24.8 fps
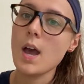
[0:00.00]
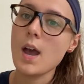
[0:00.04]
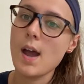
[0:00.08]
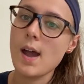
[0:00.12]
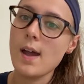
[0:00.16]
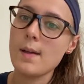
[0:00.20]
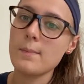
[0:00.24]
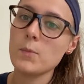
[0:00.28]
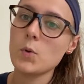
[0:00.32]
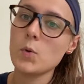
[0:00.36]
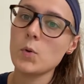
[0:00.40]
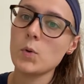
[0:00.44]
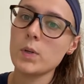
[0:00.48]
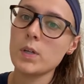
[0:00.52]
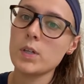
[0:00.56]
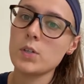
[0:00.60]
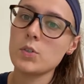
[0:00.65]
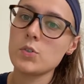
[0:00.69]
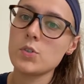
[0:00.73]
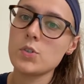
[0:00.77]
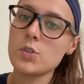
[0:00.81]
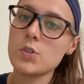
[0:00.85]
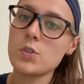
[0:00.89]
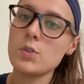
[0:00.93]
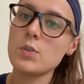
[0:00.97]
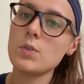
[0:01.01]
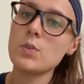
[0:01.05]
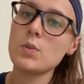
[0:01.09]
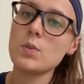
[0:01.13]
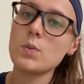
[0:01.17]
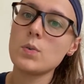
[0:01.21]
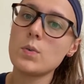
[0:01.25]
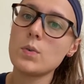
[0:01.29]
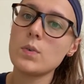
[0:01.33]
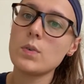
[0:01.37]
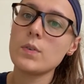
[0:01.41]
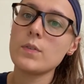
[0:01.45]
I'm going
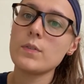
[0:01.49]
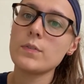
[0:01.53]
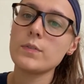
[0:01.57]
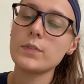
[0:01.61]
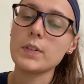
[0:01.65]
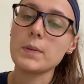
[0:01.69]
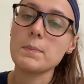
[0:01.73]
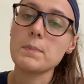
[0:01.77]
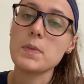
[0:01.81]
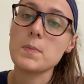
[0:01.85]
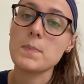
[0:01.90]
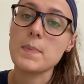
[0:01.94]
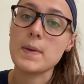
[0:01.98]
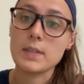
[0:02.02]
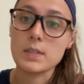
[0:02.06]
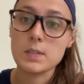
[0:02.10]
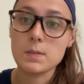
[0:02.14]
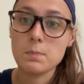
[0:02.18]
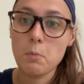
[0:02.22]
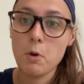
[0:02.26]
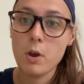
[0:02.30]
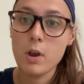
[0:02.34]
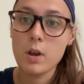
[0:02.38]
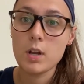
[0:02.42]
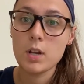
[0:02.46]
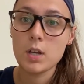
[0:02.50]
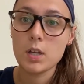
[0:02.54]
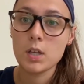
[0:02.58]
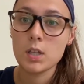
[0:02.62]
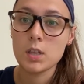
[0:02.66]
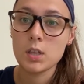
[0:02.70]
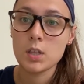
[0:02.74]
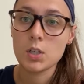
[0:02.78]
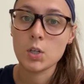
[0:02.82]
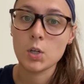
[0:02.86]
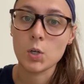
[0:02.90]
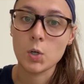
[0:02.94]
to flip the bedspread
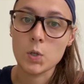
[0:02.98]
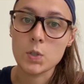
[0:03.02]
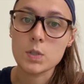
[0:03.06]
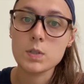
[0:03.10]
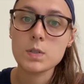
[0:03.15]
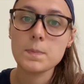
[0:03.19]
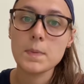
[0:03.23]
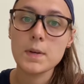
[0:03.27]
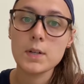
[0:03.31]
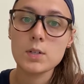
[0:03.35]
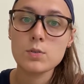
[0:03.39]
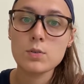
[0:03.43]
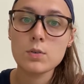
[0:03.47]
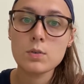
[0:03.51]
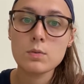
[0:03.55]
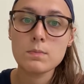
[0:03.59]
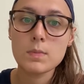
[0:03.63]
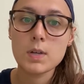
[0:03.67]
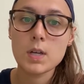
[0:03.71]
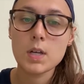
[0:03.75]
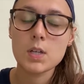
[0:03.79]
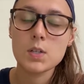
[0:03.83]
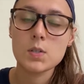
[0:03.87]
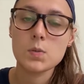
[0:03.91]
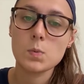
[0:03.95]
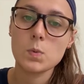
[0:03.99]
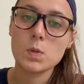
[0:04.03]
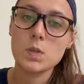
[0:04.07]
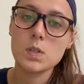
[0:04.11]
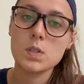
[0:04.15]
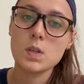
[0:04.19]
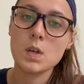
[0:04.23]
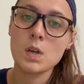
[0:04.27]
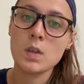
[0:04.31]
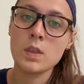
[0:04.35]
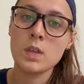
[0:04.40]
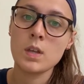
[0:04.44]
in the girls' bedroom because we
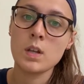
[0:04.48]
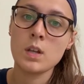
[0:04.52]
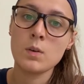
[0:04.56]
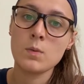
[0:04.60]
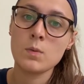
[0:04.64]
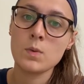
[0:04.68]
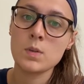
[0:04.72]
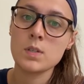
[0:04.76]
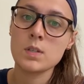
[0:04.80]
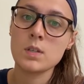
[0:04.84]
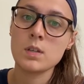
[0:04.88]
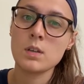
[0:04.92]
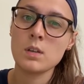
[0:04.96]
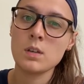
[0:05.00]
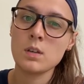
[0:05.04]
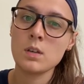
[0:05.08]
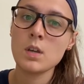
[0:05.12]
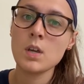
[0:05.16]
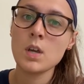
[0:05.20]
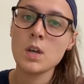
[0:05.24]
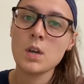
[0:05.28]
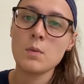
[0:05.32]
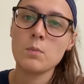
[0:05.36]
saw that it was a